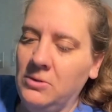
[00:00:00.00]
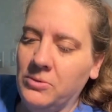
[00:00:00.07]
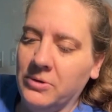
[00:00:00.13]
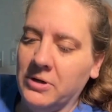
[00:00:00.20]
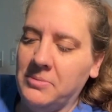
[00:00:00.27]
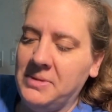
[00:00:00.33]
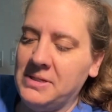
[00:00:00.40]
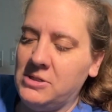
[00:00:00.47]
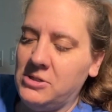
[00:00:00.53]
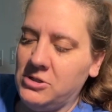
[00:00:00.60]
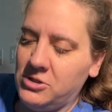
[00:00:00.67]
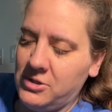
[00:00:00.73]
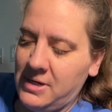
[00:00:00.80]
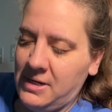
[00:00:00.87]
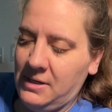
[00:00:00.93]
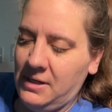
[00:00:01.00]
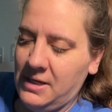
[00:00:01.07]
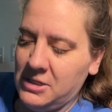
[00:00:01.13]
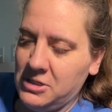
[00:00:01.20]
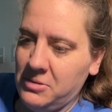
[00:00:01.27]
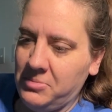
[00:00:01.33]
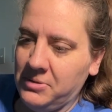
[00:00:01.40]
ornaments to try to
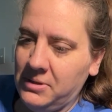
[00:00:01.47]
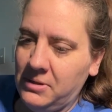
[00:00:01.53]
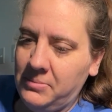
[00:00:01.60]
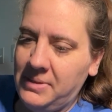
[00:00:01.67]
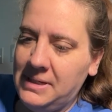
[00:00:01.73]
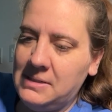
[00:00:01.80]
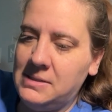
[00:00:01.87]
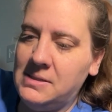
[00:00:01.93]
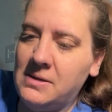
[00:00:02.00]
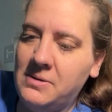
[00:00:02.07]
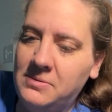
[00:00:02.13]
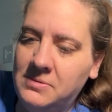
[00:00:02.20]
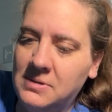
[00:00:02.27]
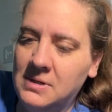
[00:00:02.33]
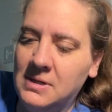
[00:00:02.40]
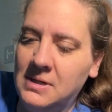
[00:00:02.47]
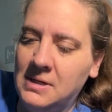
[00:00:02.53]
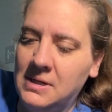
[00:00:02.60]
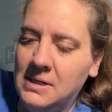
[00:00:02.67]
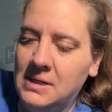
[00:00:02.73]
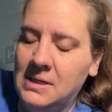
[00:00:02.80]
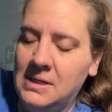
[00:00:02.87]
catch up a little bit, so
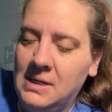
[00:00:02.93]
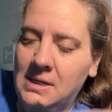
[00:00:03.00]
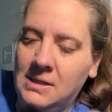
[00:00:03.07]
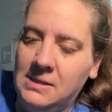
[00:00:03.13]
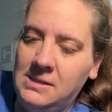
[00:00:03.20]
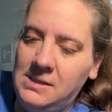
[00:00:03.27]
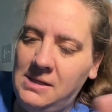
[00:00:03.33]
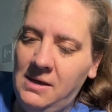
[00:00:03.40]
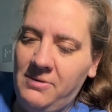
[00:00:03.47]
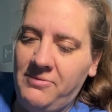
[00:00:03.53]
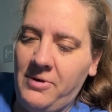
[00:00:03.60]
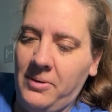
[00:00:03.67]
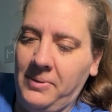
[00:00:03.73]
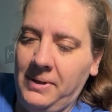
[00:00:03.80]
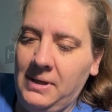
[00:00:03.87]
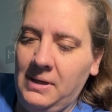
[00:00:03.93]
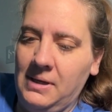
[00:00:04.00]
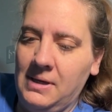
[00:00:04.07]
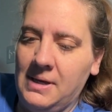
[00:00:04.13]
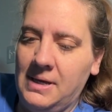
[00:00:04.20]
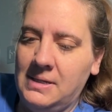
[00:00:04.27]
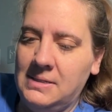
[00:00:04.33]
let's see how far we can
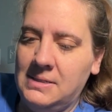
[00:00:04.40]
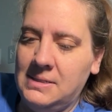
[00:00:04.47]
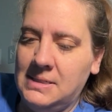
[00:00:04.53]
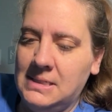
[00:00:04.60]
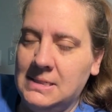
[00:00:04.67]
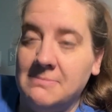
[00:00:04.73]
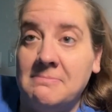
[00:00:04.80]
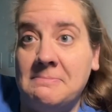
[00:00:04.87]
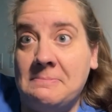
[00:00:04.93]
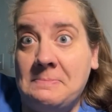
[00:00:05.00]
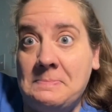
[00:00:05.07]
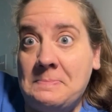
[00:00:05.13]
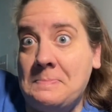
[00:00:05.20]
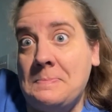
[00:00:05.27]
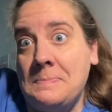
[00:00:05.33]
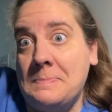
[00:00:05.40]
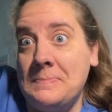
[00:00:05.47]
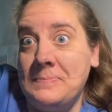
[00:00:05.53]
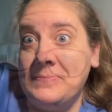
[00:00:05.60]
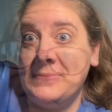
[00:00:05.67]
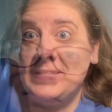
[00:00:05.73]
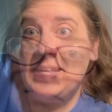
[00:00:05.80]
get.
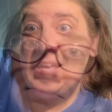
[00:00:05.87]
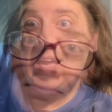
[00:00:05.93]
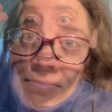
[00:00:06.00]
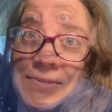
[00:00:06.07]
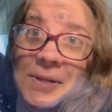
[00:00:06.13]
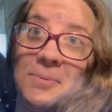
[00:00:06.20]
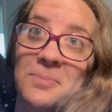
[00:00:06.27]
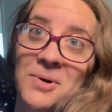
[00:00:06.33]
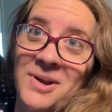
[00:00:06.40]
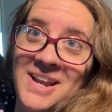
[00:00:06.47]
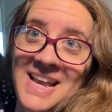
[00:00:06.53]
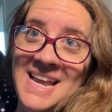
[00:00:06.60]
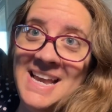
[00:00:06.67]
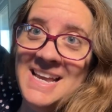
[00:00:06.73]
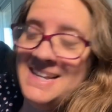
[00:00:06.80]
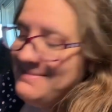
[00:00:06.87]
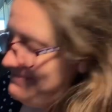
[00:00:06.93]
See ya. Good morning.